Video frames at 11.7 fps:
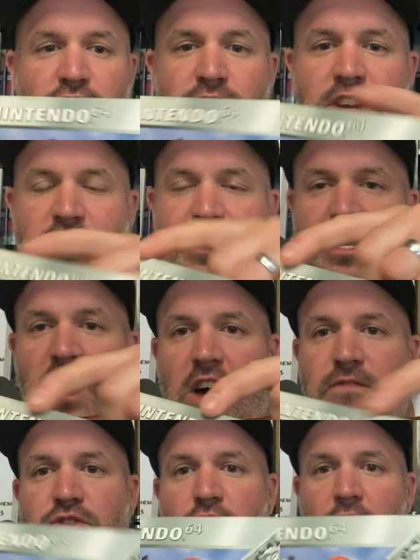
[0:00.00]
or any
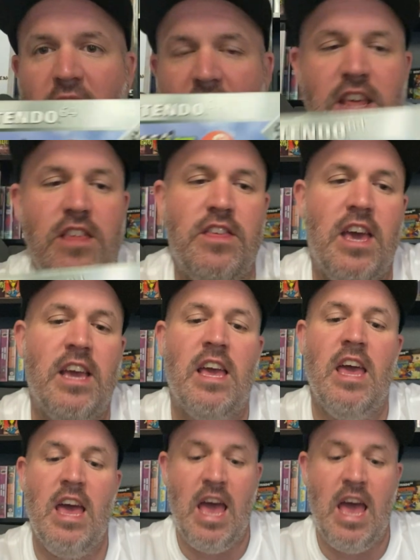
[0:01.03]
scuffs or anything.